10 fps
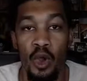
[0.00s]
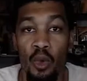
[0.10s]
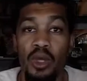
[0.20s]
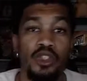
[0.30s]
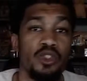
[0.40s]

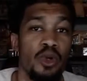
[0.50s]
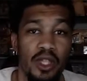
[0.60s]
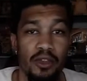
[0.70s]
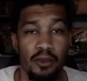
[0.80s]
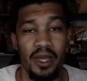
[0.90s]
What is going on,
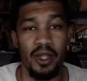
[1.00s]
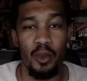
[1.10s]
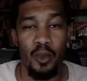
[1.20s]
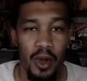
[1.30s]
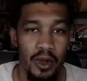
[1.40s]
everybody?
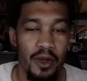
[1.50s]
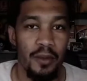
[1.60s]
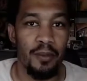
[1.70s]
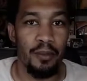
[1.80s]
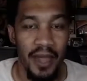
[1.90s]

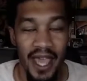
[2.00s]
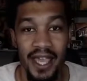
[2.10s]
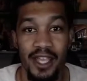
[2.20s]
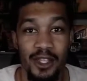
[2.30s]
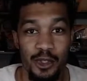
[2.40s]
Welcome
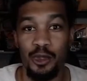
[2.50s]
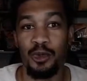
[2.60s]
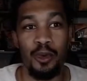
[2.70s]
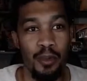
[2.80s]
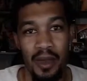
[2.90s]
back
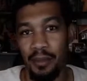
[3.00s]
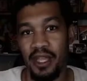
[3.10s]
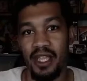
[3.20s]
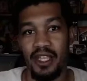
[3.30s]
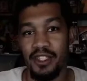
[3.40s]
to my
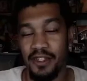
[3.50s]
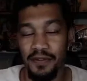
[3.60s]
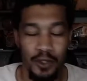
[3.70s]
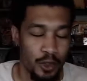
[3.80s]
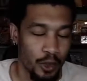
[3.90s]
page. If
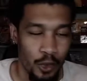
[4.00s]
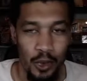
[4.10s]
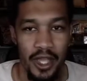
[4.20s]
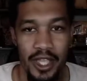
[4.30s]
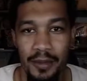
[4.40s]
you don't know who
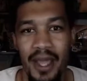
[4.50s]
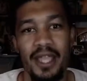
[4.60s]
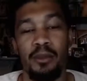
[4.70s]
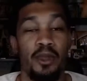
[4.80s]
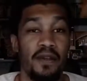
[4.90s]
I
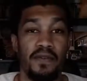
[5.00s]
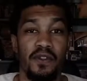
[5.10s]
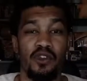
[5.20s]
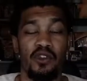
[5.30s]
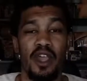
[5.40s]
am
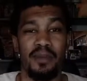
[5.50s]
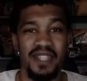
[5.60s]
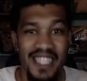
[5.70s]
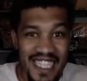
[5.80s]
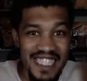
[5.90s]
CraftiestCrab, and
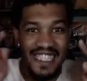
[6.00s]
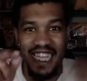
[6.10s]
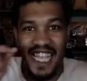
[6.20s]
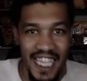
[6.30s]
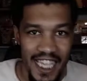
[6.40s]

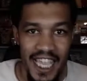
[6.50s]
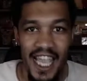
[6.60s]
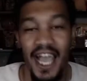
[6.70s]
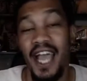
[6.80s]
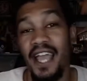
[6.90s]
today
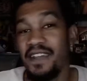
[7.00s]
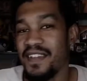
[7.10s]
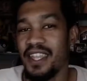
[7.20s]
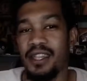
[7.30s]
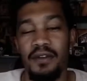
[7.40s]
I have
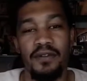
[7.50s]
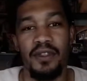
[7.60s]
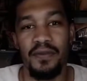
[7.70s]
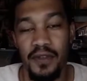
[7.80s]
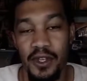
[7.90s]
a
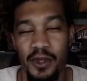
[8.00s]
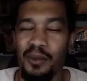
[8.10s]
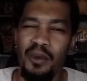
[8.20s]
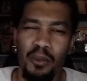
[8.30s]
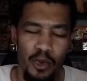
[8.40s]
lovely video,
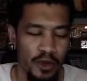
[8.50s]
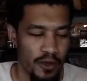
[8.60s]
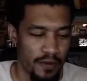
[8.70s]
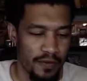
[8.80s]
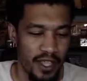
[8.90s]
well, more
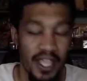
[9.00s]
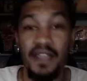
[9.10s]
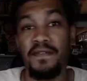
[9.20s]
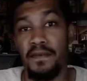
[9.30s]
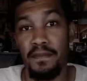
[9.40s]
of a
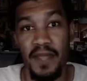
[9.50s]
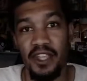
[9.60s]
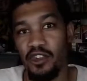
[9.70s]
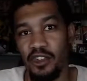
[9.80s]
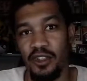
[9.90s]

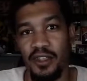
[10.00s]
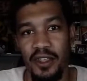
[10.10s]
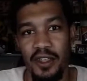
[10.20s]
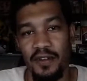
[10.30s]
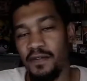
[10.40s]
information
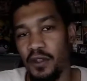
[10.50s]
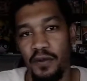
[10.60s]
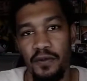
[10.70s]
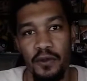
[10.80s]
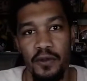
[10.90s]
video
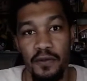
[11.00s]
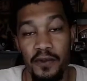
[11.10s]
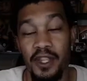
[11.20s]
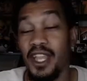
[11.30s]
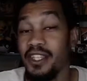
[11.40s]
for you for
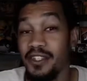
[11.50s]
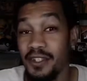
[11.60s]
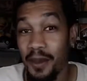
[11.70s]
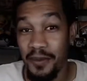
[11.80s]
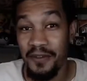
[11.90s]
the next
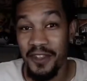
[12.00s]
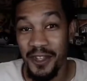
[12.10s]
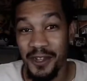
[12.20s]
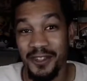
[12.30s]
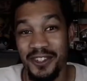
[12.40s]
couple of
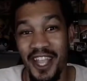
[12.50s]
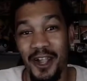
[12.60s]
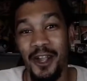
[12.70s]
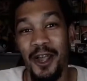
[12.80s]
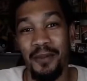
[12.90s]
videos that are
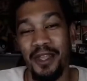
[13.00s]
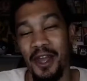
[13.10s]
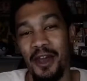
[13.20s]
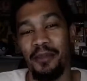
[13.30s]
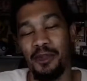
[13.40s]
coming
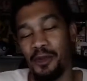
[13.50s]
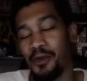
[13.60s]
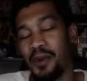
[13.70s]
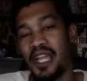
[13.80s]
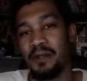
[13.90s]
up your
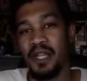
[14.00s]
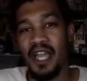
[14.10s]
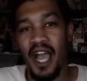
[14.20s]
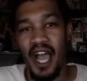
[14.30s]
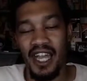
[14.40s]
way.
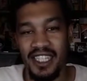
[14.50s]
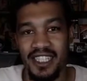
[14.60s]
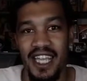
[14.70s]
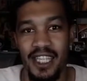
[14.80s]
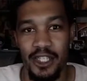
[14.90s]
I
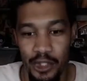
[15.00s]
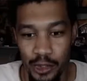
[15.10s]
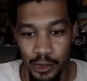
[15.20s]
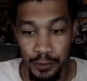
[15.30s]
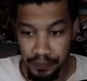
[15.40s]
decided
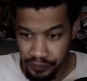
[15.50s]
to